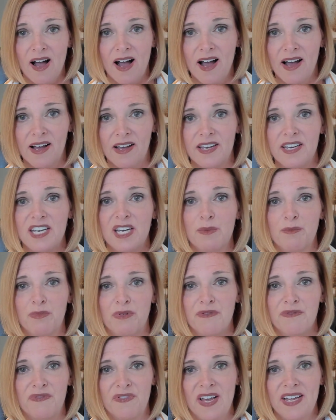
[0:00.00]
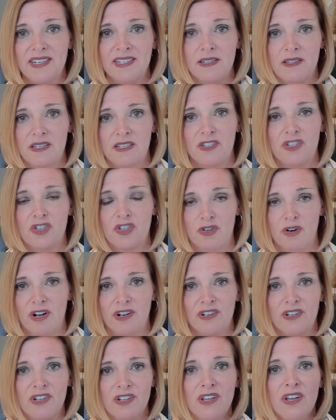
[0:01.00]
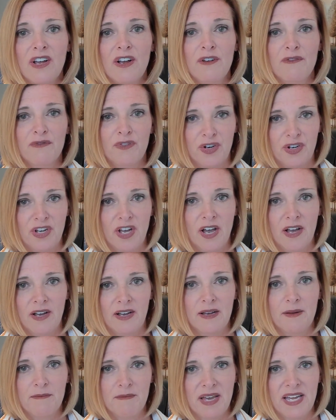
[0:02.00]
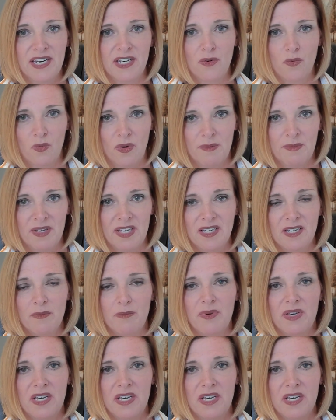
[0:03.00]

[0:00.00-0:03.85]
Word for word: I can prevent this struggle for young men and women,